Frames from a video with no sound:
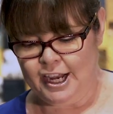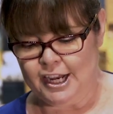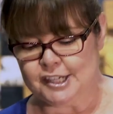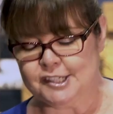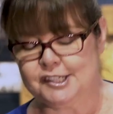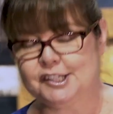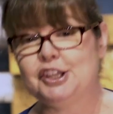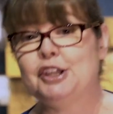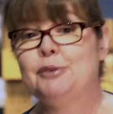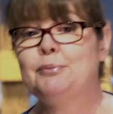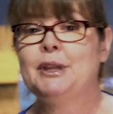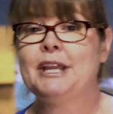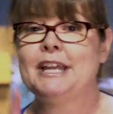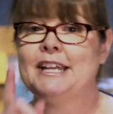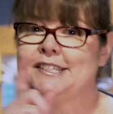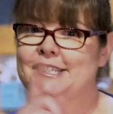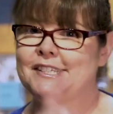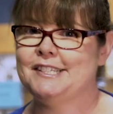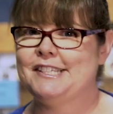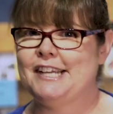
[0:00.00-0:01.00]
So then we
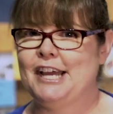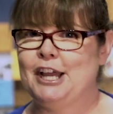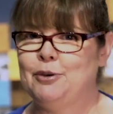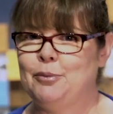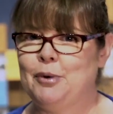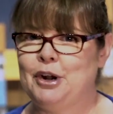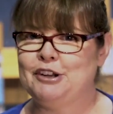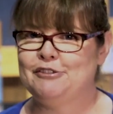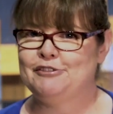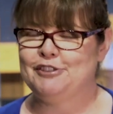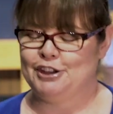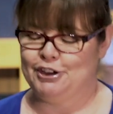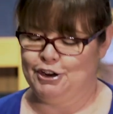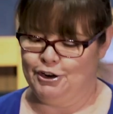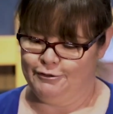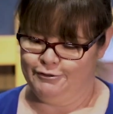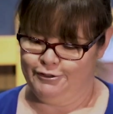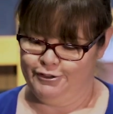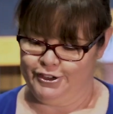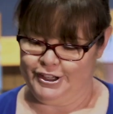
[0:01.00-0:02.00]
get to day one of the
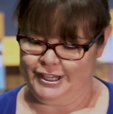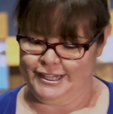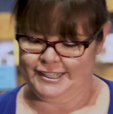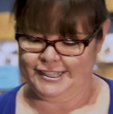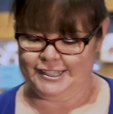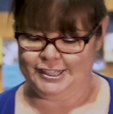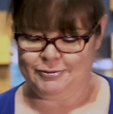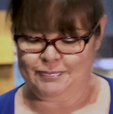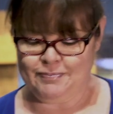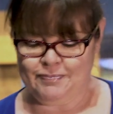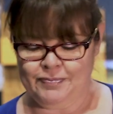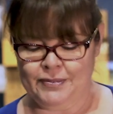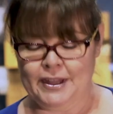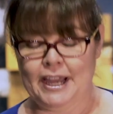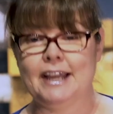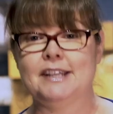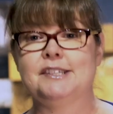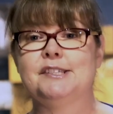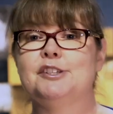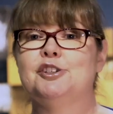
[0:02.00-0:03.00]
conflict.
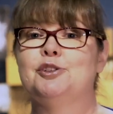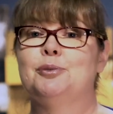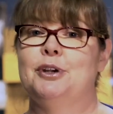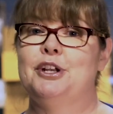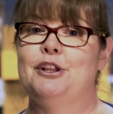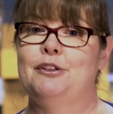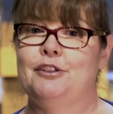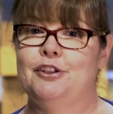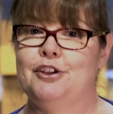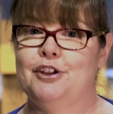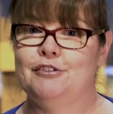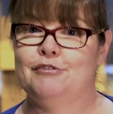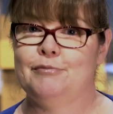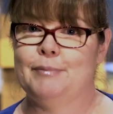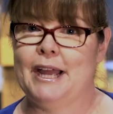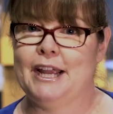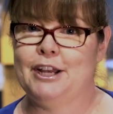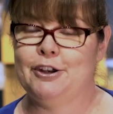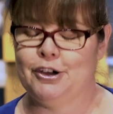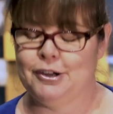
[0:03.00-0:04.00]
It's the 23rd of
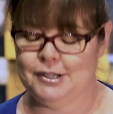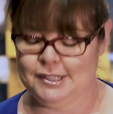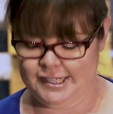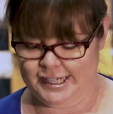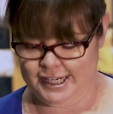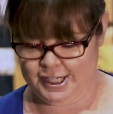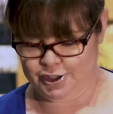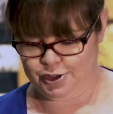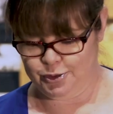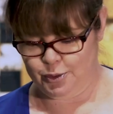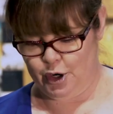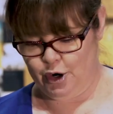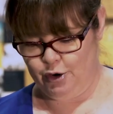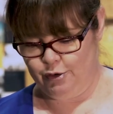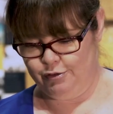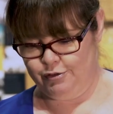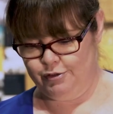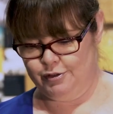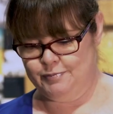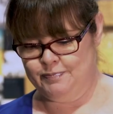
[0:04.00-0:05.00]
May
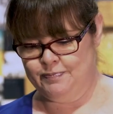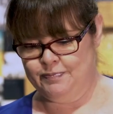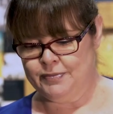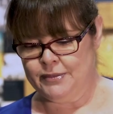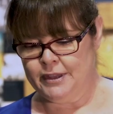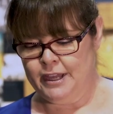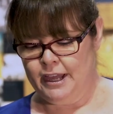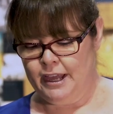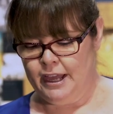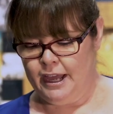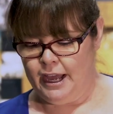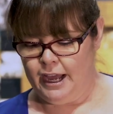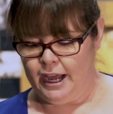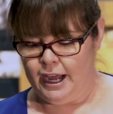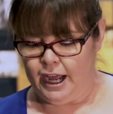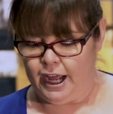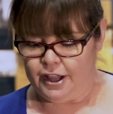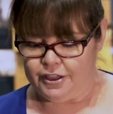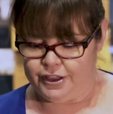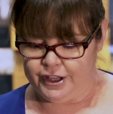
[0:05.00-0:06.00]
1912.
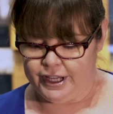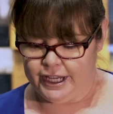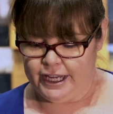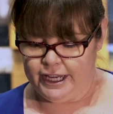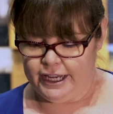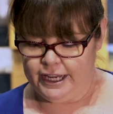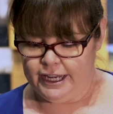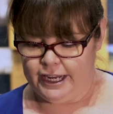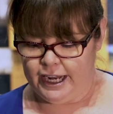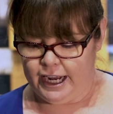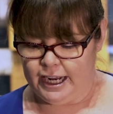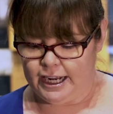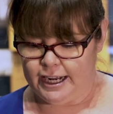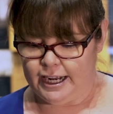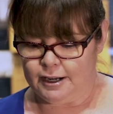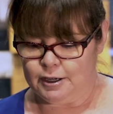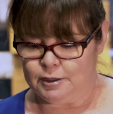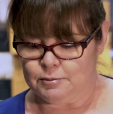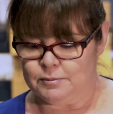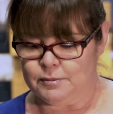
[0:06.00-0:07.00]
The
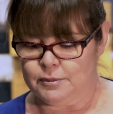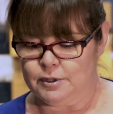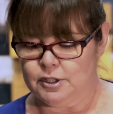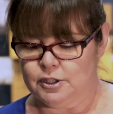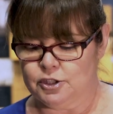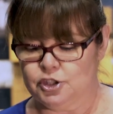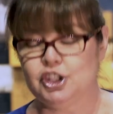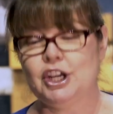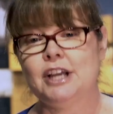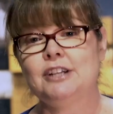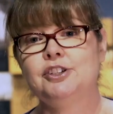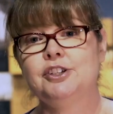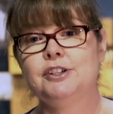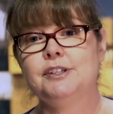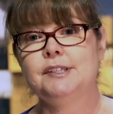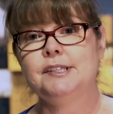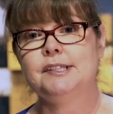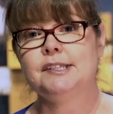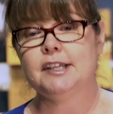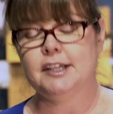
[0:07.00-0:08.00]

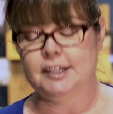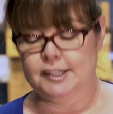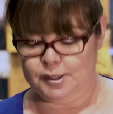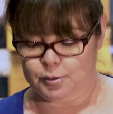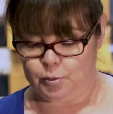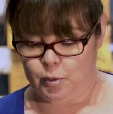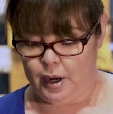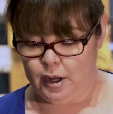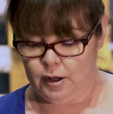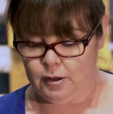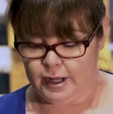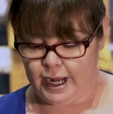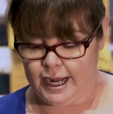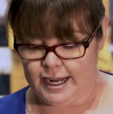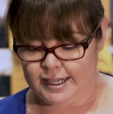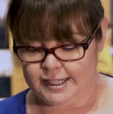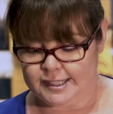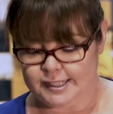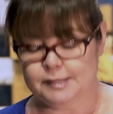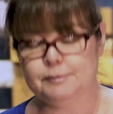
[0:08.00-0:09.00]
judges, as well
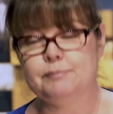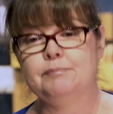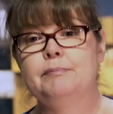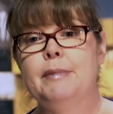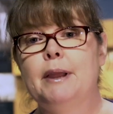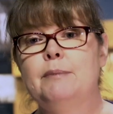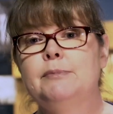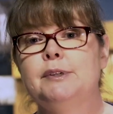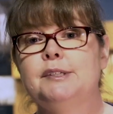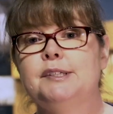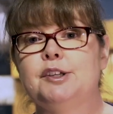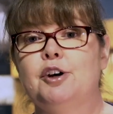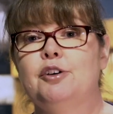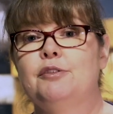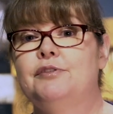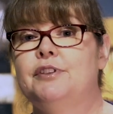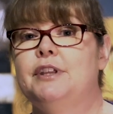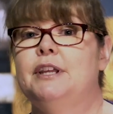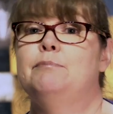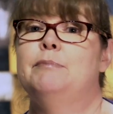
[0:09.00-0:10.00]
as members
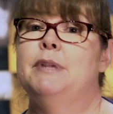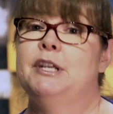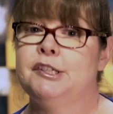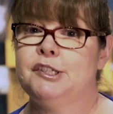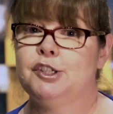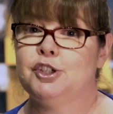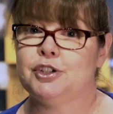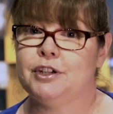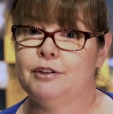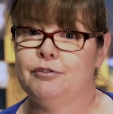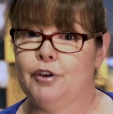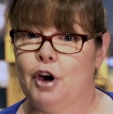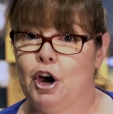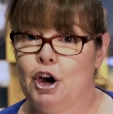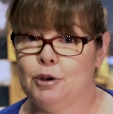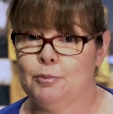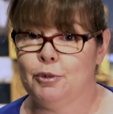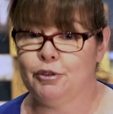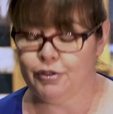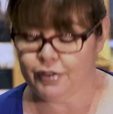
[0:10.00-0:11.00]
of the Ministry for
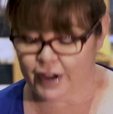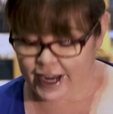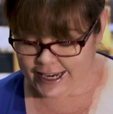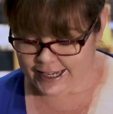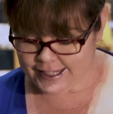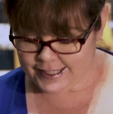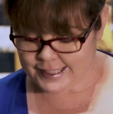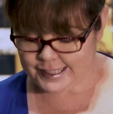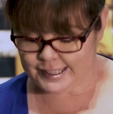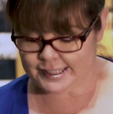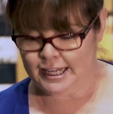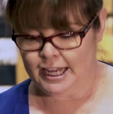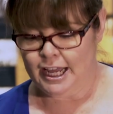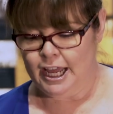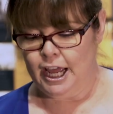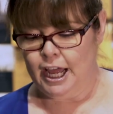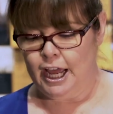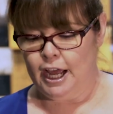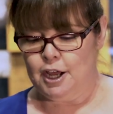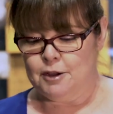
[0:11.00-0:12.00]
Home Affairs,
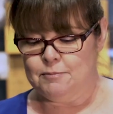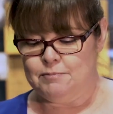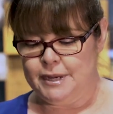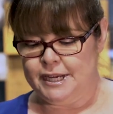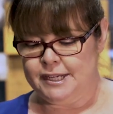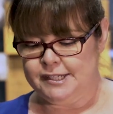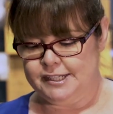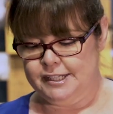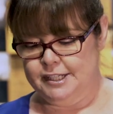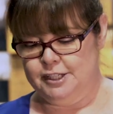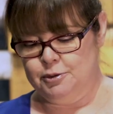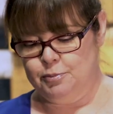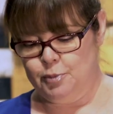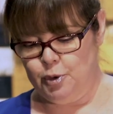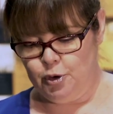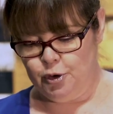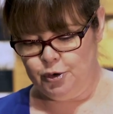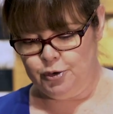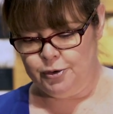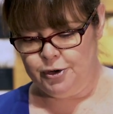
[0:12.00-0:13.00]
meet in a
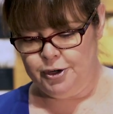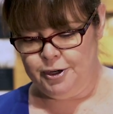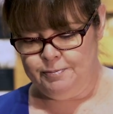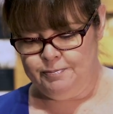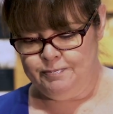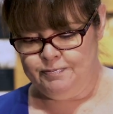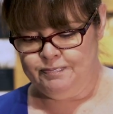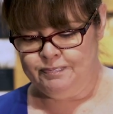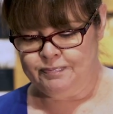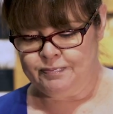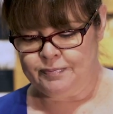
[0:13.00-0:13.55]
boardroom.